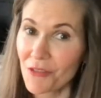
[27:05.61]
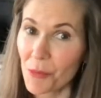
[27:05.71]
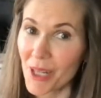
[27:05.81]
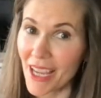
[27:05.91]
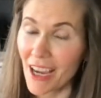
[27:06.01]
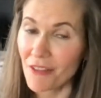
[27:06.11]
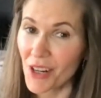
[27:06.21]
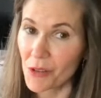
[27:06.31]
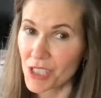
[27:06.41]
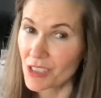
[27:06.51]
it for about a half
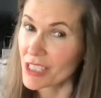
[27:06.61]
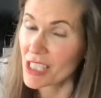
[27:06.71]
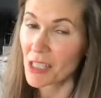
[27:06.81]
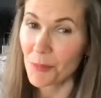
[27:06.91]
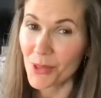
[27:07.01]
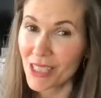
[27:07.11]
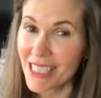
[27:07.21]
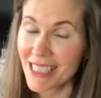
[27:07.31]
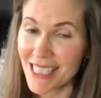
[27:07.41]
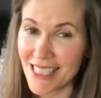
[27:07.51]
hour till it's
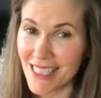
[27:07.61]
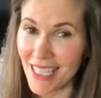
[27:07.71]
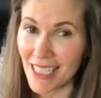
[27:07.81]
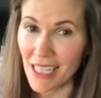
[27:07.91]
completely set.